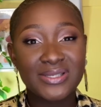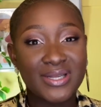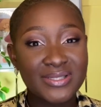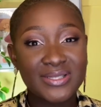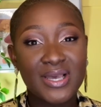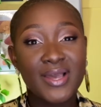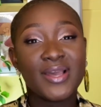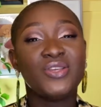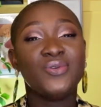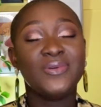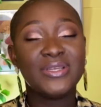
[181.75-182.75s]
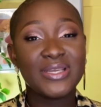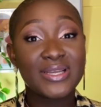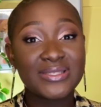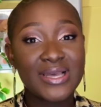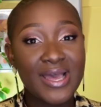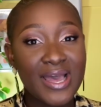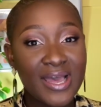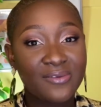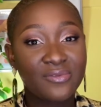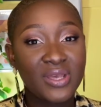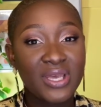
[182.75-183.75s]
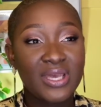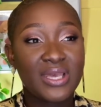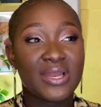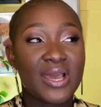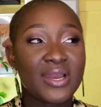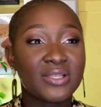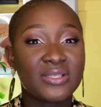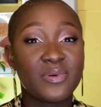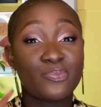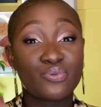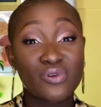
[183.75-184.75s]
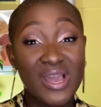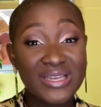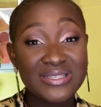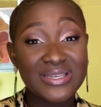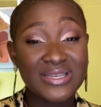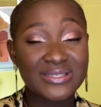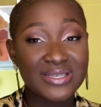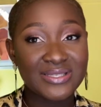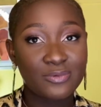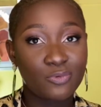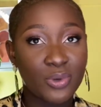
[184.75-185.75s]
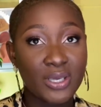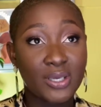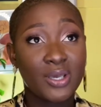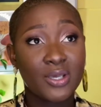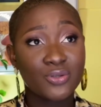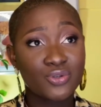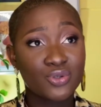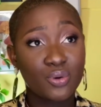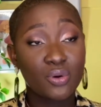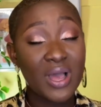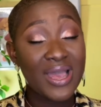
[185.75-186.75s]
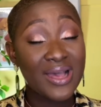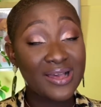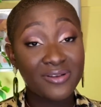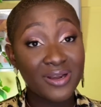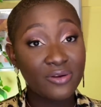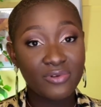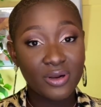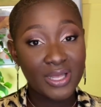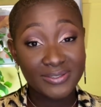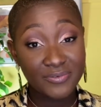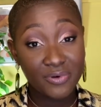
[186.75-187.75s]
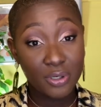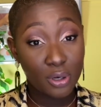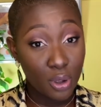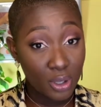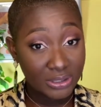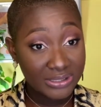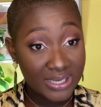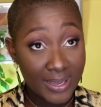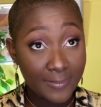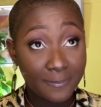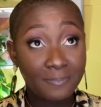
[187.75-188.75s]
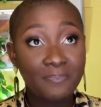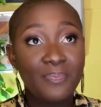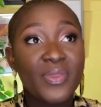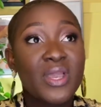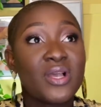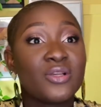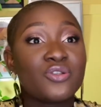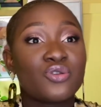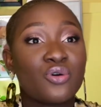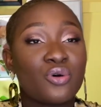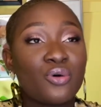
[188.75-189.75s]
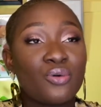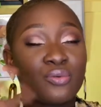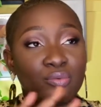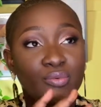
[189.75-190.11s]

that you needed to have in order to be priced in a certain way. So I have had a ring light for a long time. So